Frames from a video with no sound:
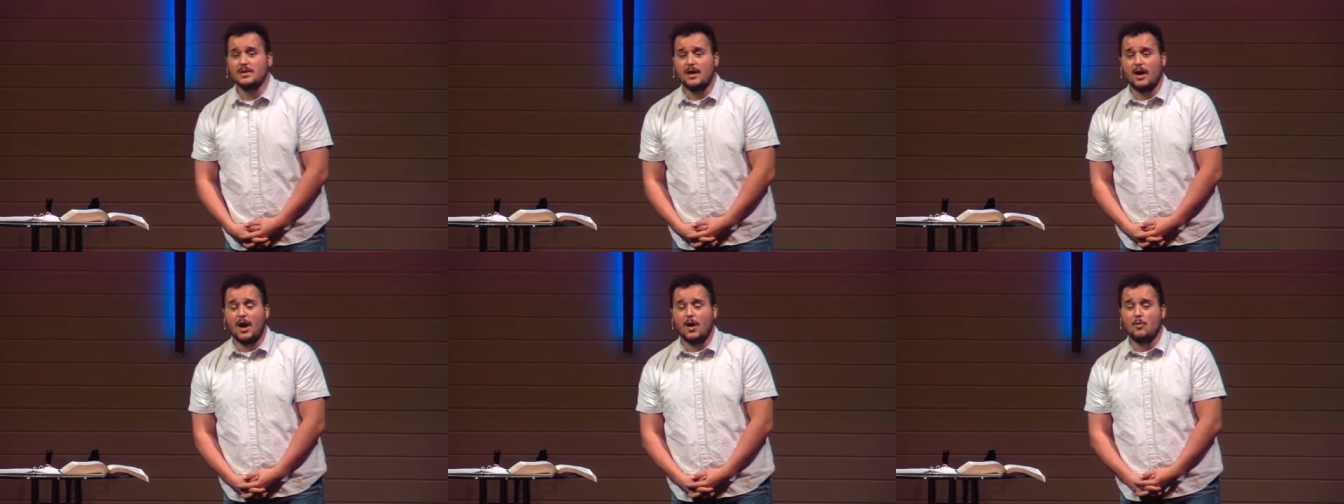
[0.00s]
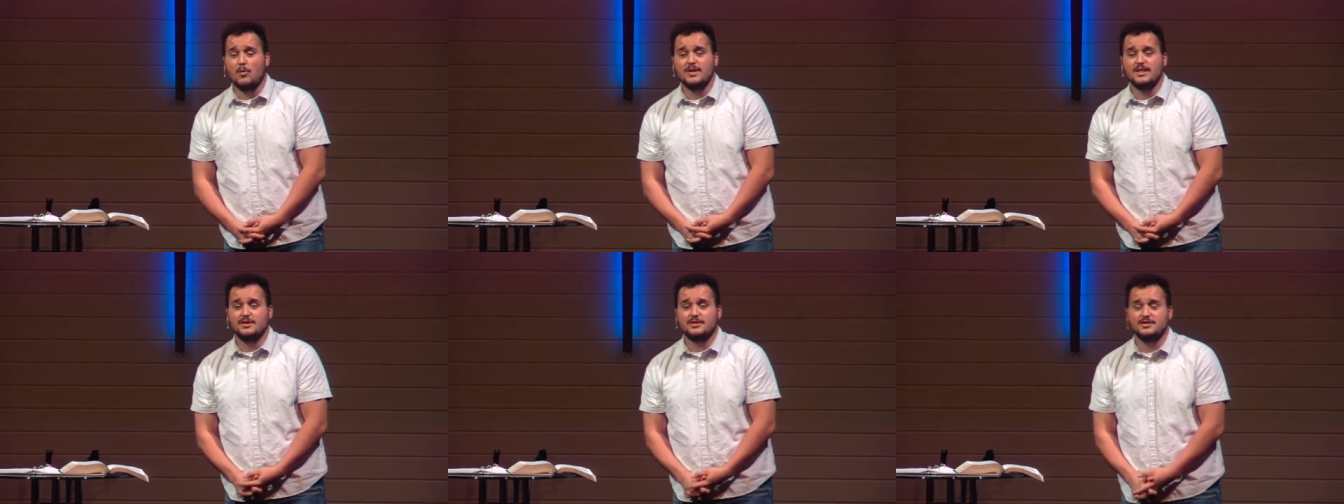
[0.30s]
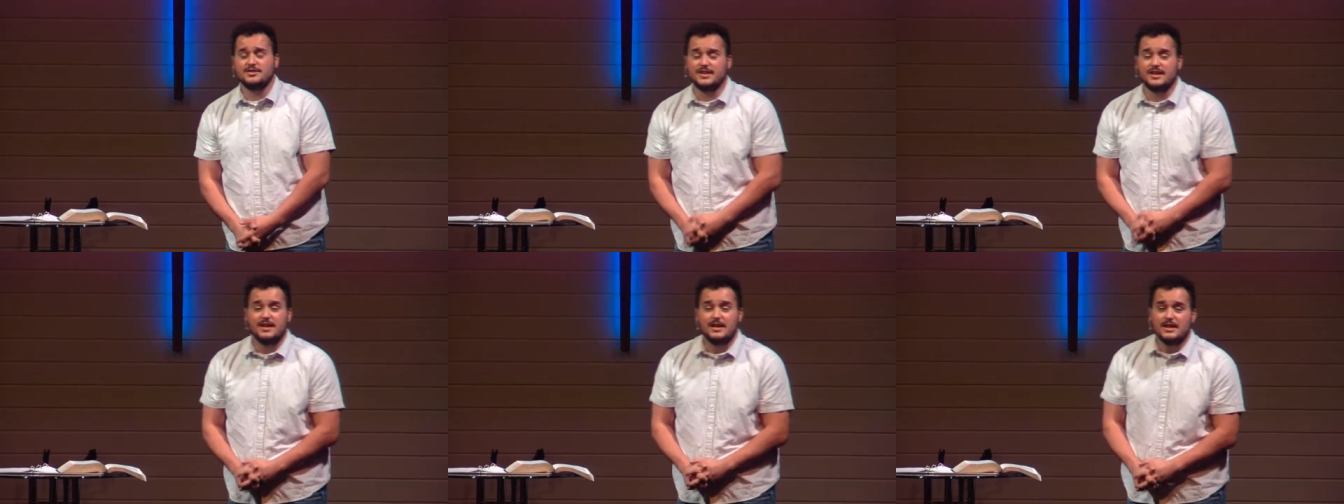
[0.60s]
uh, when
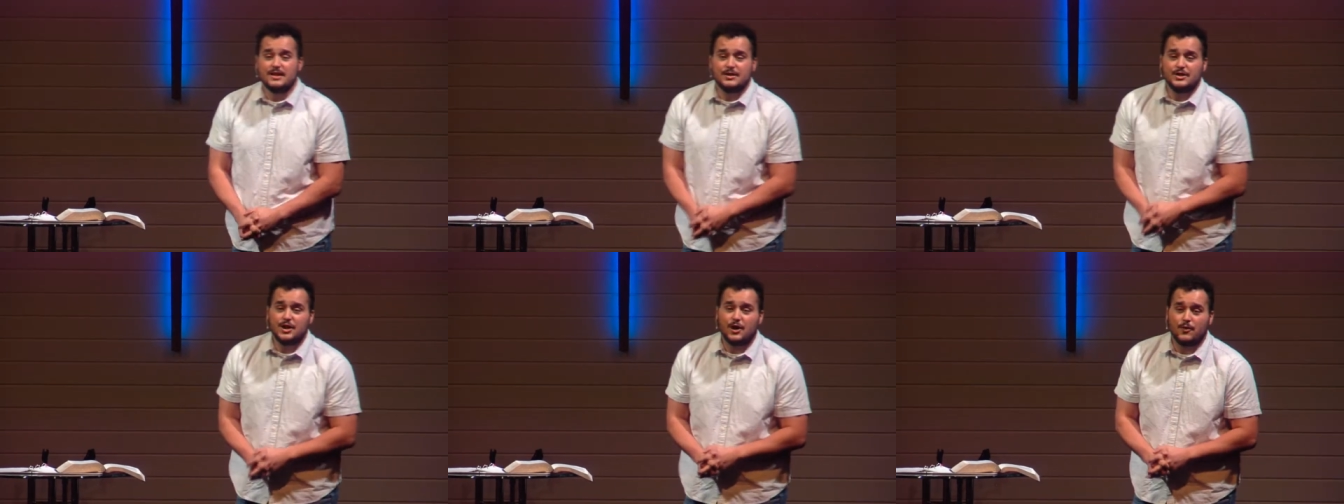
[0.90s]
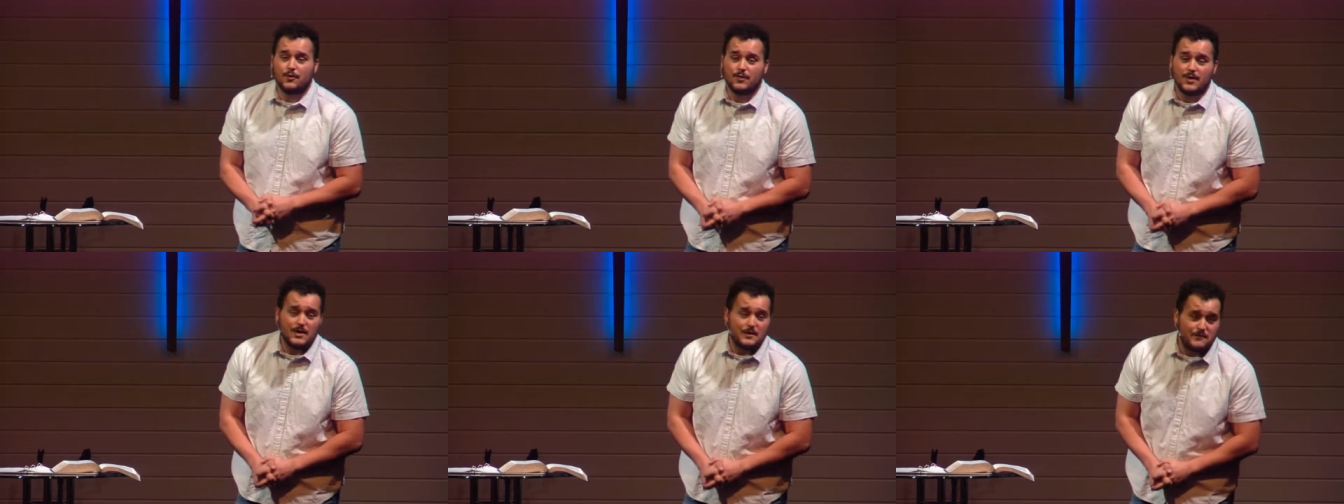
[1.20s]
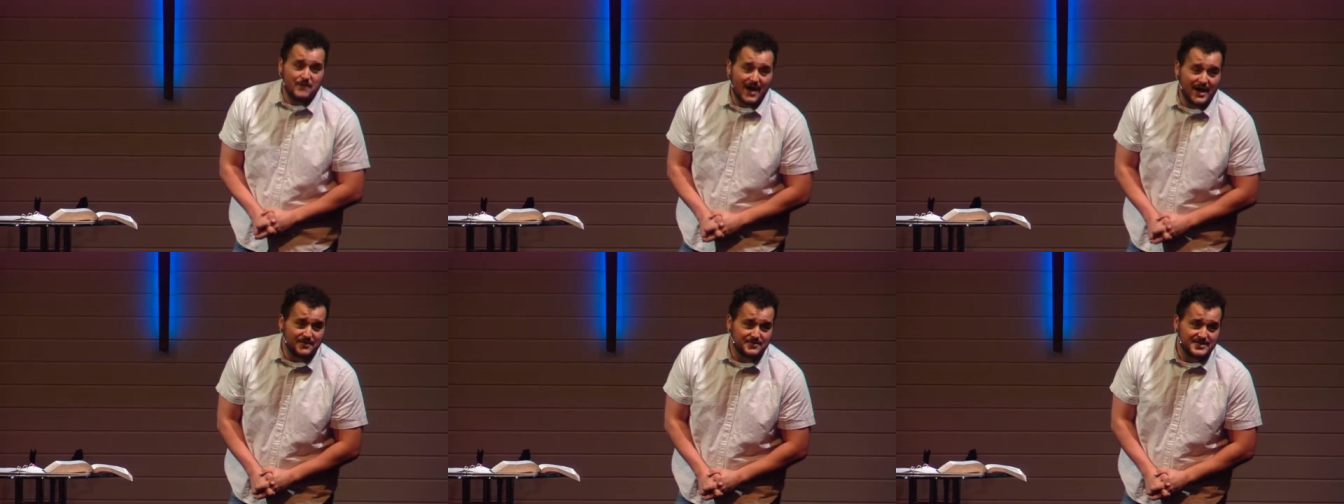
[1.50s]
there's, you know,
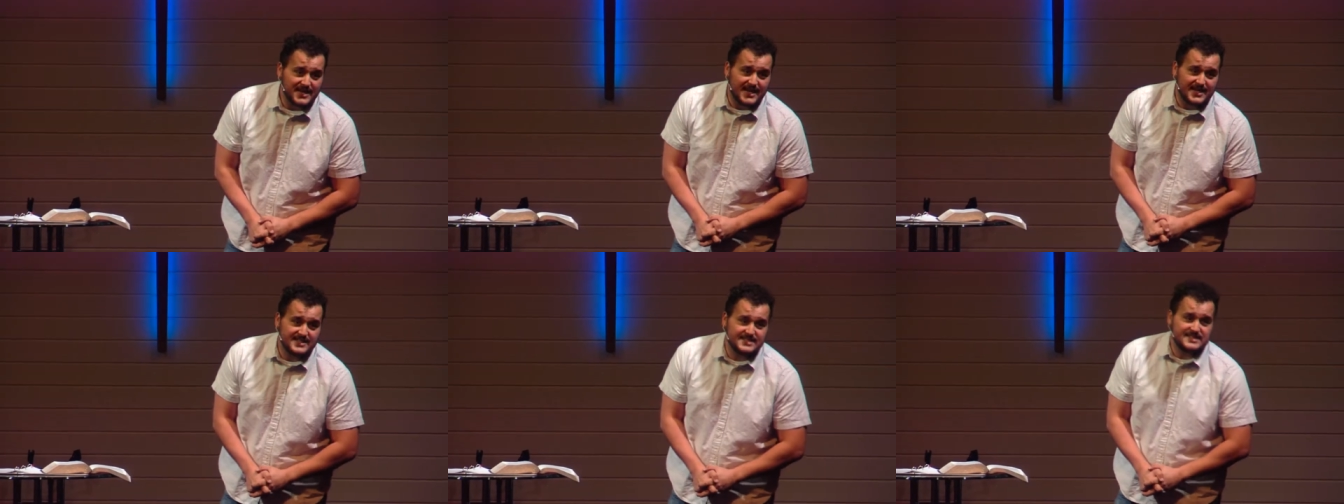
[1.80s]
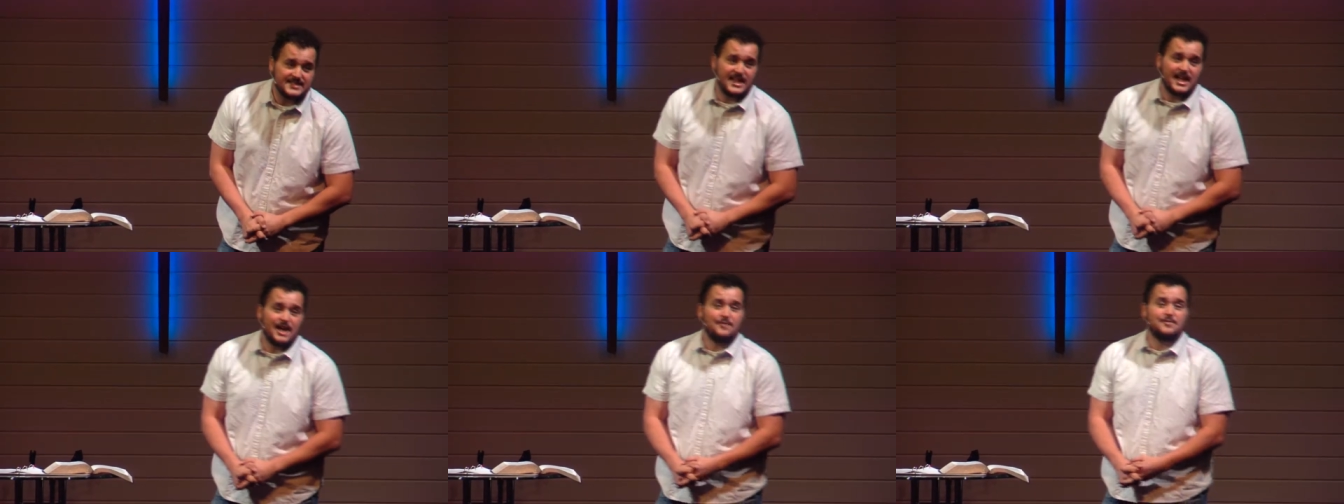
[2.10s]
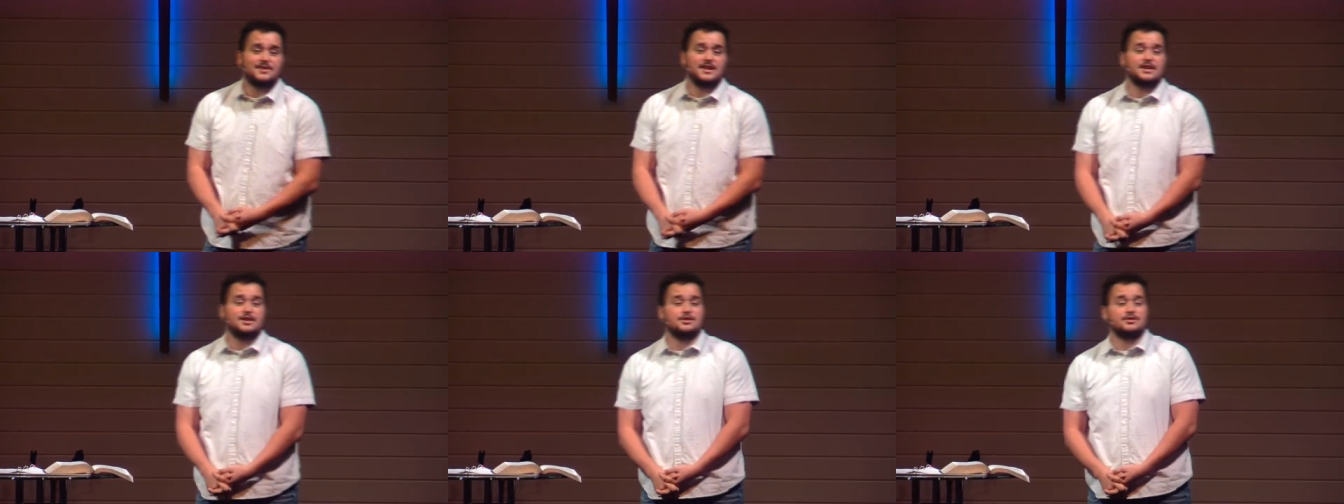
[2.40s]
five seconds
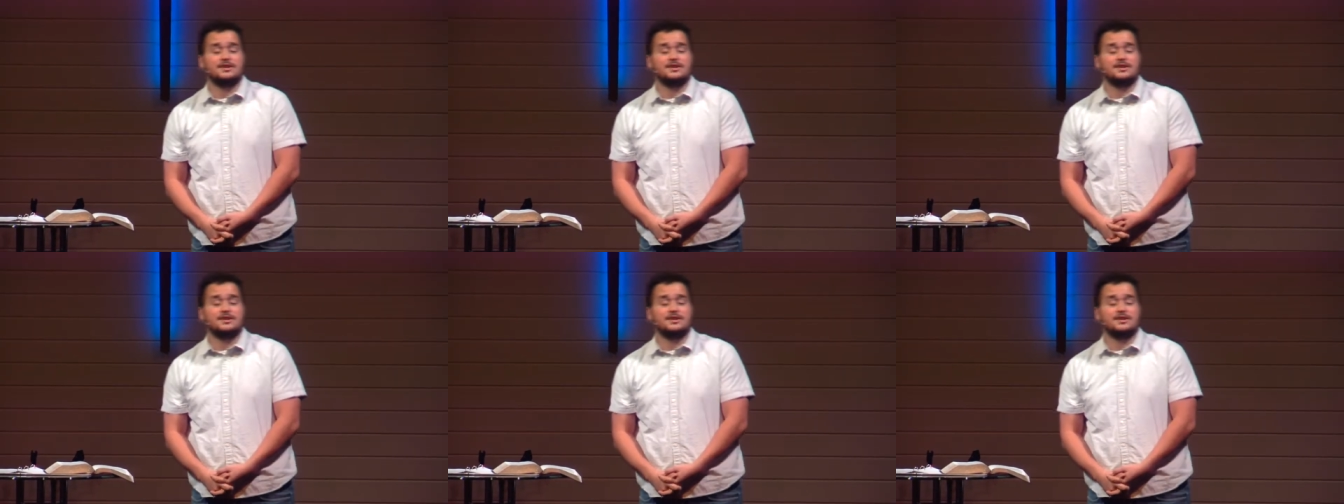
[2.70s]
left and